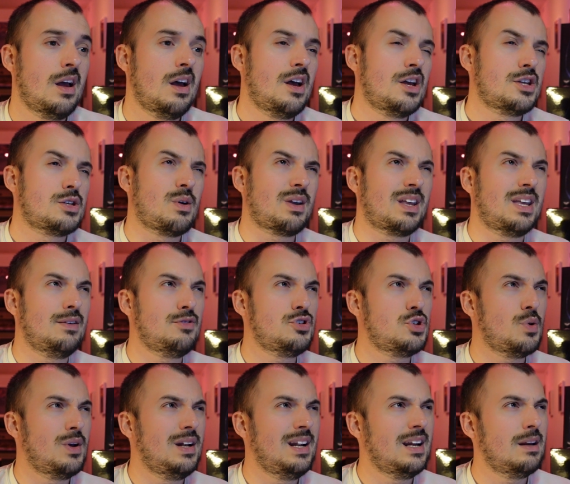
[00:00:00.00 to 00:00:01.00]
So it gives
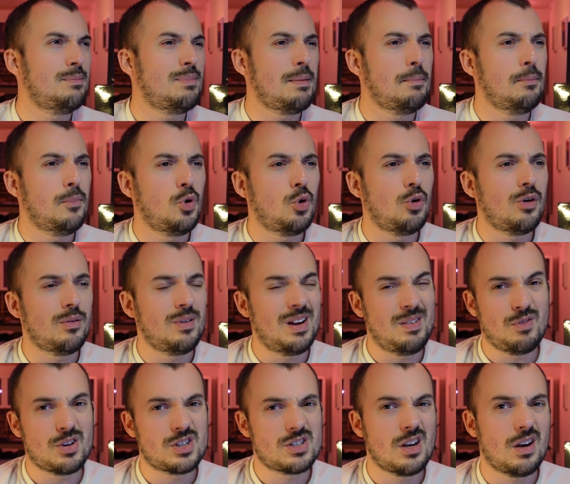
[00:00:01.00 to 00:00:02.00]
you a little bit more in
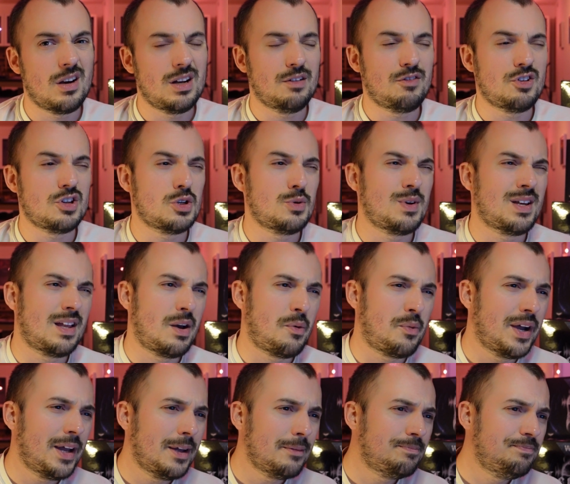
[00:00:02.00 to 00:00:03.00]
return if you do it that
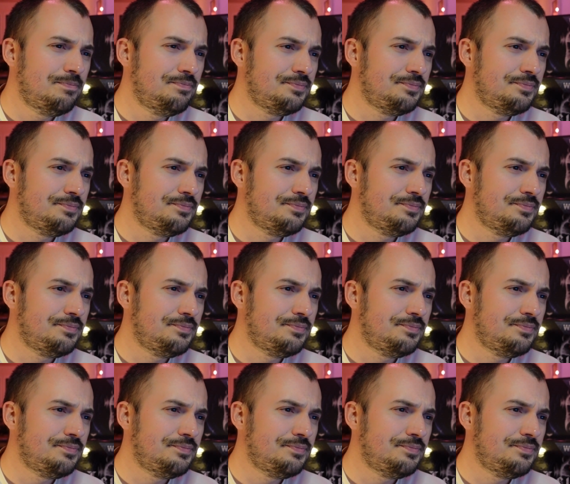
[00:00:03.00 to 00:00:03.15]
way.